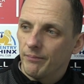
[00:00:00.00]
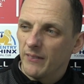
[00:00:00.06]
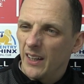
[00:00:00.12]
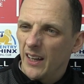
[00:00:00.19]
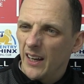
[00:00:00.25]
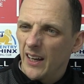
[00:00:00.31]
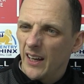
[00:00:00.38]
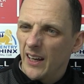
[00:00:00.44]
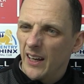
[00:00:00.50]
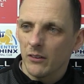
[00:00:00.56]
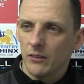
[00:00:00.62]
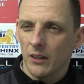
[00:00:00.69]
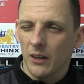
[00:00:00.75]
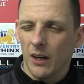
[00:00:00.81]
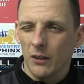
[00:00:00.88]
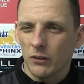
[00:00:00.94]
I
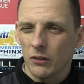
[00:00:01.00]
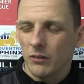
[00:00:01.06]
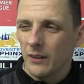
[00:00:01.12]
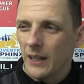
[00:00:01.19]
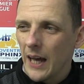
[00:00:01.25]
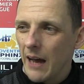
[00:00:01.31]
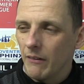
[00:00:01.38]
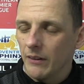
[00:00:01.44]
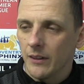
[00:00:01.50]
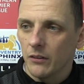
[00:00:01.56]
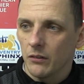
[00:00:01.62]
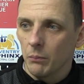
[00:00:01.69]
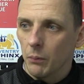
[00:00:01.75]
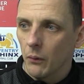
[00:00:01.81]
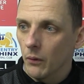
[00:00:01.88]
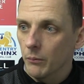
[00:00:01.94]
don't know, just an air of
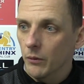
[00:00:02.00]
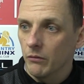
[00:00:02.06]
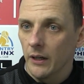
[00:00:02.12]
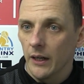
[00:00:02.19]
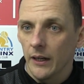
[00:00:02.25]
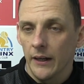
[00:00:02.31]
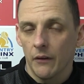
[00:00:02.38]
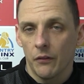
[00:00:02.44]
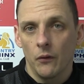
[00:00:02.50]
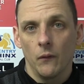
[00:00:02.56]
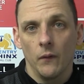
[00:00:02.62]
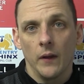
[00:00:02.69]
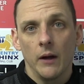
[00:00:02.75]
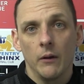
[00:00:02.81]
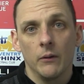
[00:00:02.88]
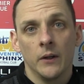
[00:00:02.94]
disappointment really. I thought
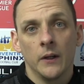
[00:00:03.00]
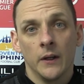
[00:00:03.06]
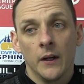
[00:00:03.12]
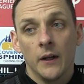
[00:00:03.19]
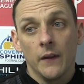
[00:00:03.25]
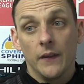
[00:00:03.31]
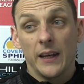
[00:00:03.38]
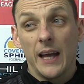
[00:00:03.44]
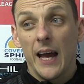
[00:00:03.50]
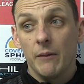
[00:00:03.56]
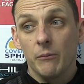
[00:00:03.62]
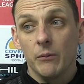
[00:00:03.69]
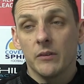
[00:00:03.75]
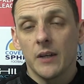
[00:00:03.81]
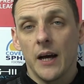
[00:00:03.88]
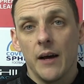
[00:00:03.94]
that the game
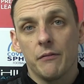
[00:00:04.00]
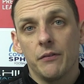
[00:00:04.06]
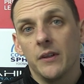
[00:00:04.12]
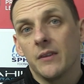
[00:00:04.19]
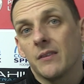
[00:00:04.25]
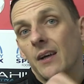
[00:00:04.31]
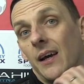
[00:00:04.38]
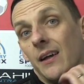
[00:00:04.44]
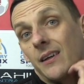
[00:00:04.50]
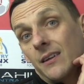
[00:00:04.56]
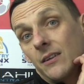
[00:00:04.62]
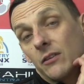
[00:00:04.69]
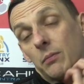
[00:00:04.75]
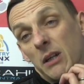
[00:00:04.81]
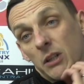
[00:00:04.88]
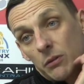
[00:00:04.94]
was there for the taking,
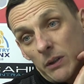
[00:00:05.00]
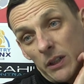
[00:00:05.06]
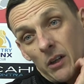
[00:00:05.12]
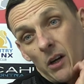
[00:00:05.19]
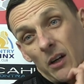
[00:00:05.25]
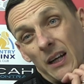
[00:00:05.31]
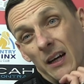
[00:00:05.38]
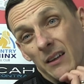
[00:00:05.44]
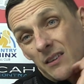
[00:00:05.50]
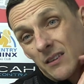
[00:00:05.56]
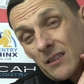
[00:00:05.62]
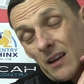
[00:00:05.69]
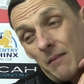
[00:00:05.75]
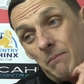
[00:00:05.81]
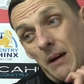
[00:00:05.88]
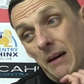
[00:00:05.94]
especially when you go down to
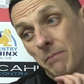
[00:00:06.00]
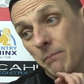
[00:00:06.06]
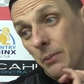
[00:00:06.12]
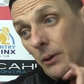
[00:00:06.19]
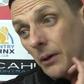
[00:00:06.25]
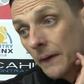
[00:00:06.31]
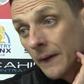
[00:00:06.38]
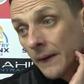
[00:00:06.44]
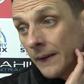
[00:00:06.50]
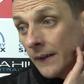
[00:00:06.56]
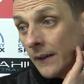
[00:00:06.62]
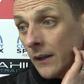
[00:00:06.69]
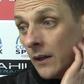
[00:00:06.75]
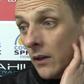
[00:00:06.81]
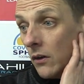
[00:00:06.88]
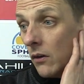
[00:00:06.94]
10 men. But
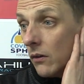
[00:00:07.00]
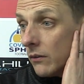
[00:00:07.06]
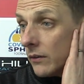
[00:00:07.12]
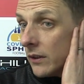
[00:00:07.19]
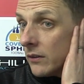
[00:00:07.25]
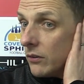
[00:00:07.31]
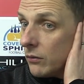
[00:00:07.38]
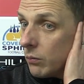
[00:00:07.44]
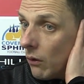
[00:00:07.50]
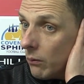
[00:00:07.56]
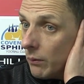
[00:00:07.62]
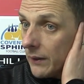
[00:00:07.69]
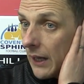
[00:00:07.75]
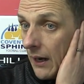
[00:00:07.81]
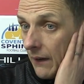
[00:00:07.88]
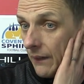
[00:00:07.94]
look, this is why
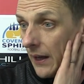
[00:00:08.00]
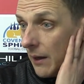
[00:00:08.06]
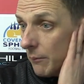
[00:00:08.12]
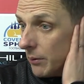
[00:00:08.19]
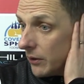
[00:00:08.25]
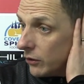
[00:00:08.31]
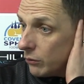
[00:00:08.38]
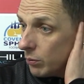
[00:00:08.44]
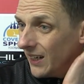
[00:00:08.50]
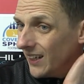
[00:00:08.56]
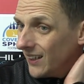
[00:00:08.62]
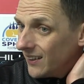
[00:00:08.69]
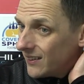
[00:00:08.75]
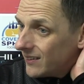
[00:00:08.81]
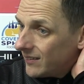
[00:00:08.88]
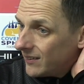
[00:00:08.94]
we're down there, because we're
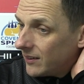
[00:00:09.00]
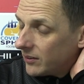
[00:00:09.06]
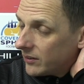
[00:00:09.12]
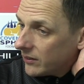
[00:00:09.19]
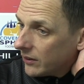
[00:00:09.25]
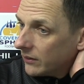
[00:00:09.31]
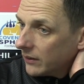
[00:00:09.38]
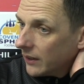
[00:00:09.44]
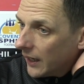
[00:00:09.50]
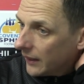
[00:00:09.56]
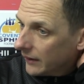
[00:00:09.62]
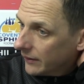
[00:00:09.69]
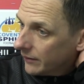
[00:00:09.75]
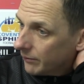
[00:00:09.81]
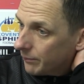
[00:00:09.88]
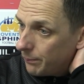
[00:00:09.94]
inconsistent,
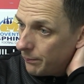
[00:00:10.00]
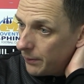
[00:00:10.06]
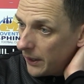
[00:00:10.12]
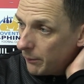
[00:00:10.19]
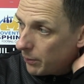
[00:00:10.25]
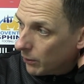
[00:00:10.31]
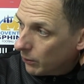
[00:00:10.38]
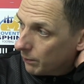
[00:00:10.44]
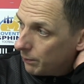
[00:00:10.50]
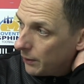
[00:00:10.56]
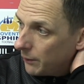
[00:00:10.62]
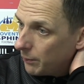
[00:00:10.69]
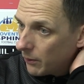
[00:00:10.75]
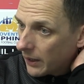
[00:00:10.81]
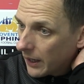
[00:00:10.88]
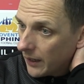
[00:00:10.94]
and people
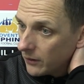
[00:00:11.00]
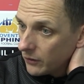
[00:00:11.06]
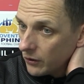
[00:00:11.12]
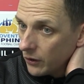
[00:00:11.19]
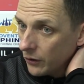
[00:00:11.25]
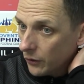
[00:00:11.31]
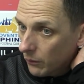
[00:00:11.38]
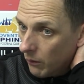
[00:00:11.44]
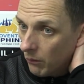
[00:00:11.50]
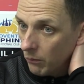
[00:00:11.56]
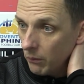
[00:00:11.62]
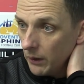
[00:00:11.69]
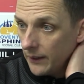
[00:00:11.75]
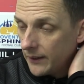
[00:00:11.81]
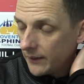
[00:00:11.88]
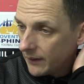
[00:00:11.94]
can't turn up one
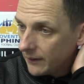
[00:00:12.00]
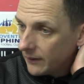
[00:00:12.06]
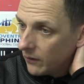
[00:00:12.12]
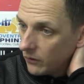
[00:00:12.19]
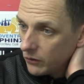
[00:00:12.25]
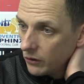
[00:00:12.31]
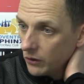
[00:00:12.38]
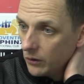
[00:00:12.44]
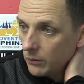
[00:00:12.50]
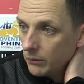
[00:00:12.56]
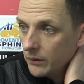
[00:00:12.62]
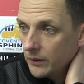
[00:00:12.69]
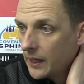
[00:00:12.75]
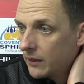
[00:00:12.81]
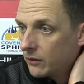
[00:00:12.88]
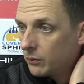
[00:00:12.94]
week and then not turn up
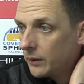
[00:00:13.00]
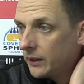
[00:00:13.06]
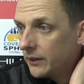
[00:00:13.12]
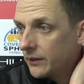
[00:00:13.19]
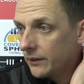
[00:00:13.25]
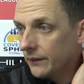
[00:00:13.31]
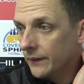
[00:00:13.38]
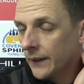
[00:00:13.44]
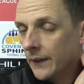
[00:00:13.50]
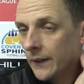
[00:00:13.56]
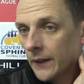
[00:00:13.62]
the next week and